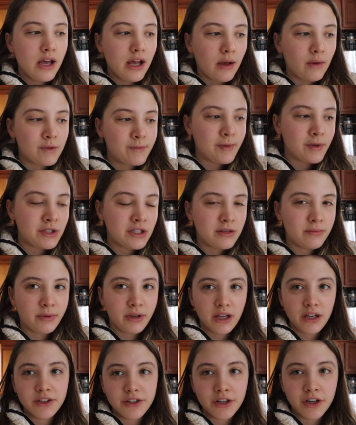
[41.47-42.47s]
I was supposed to
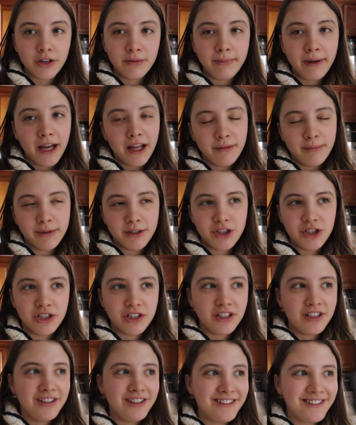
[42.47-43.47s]
bring it to her in bed, but
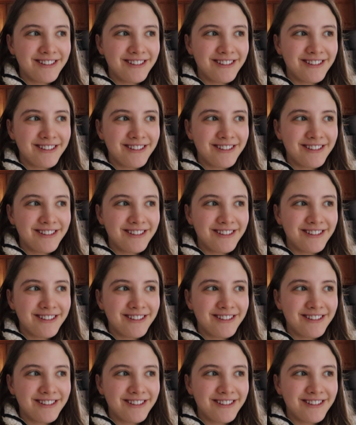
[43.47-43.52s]
she